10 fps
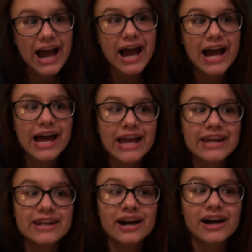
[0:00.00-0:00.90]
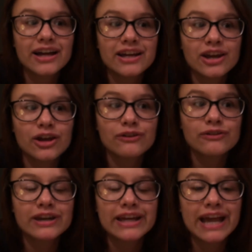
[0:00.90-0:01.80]
and I can
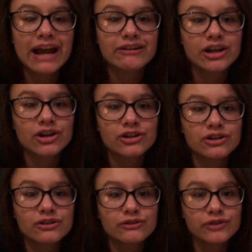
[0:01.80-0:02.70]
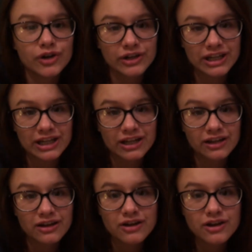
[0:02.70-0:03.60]
hopefully carry on vlogging